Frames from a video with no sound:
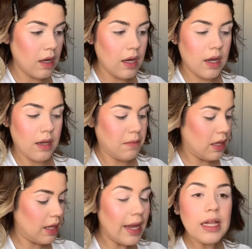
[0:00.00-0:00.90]

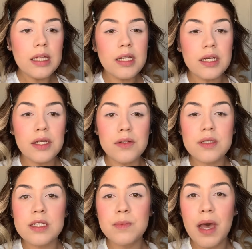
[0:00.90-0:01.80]
I'm likely gonna
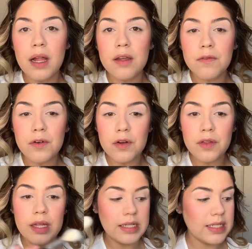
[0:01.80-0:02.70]
use this palette for
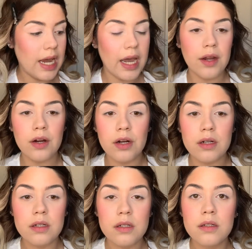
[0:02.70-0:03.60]
the
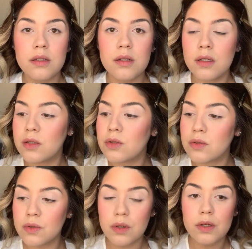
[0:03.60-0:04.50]
entire
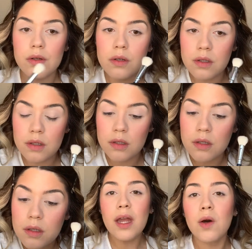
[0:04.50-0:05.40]
tutorial.
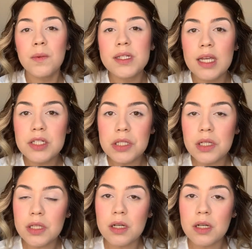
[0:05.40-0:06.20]
I hope this actually